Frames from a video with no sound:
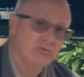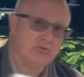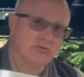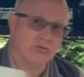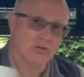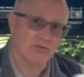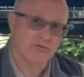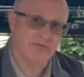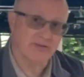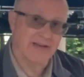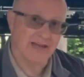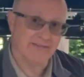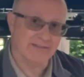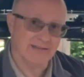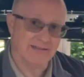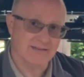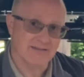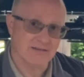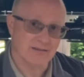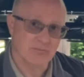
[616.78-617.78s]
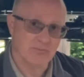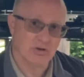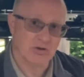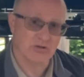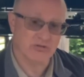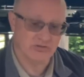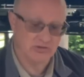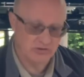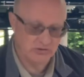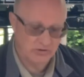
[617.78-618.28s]
don't forget these,
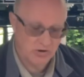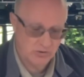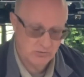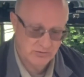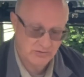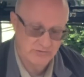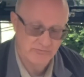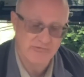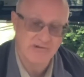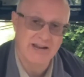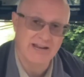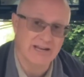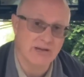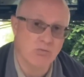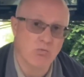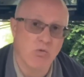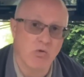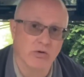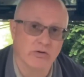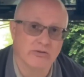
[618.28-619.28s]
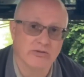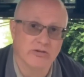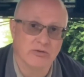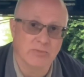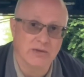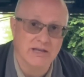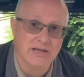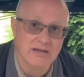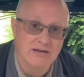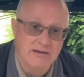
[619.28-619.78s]
because you don't really want to
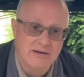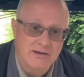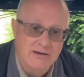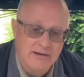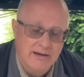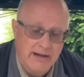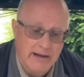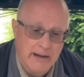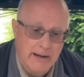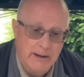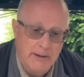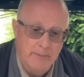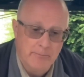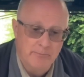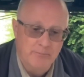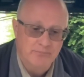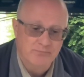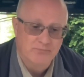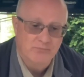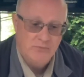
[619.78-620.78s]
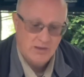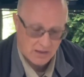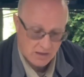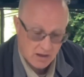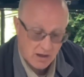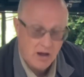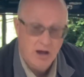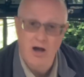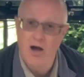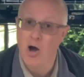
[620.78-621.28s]
be um,
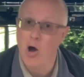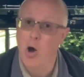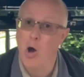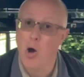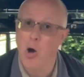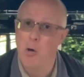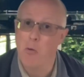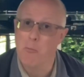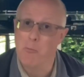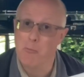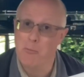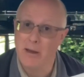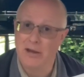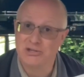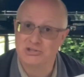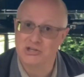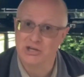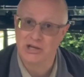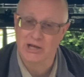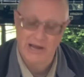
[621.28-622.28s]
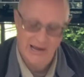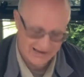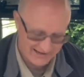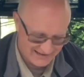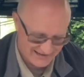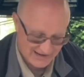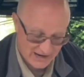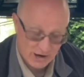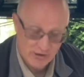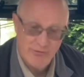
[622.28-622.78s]
messing
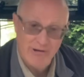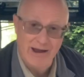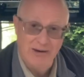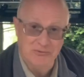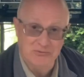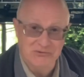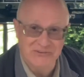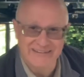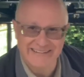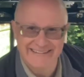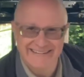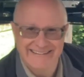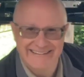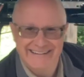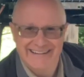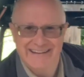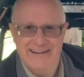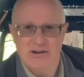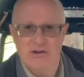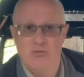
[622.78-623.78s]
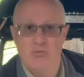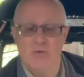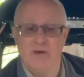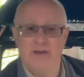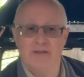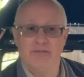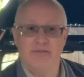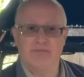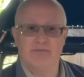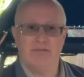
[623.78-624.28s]
around
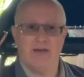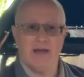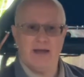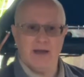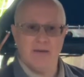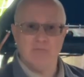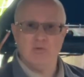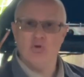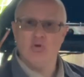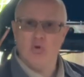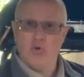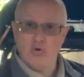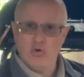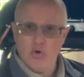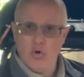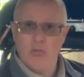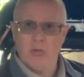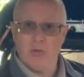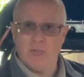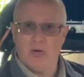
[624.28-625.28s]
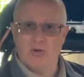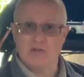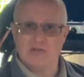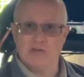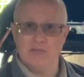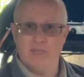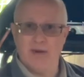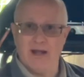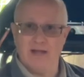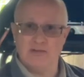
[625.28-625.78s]
with your normal pots
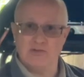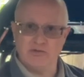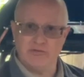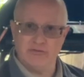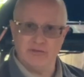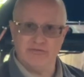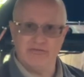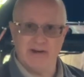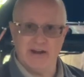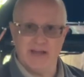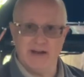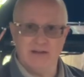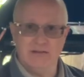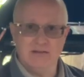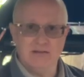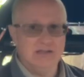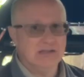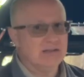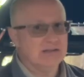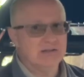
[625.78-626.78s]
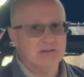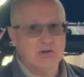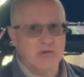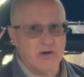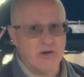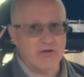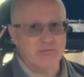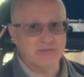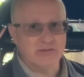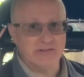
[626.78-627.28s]
and pans over a fire.
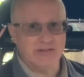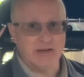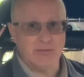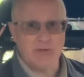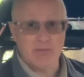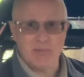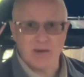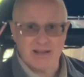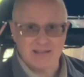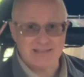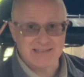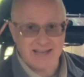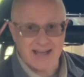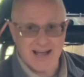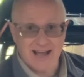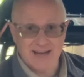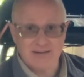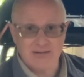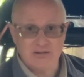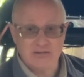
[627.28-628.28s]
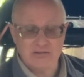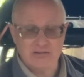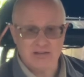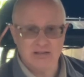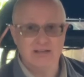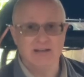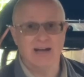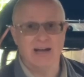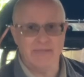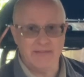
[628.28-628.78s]
Quite often there'll be plastic handles,
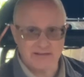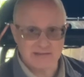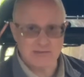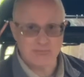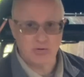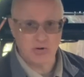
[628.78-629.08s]
and that's a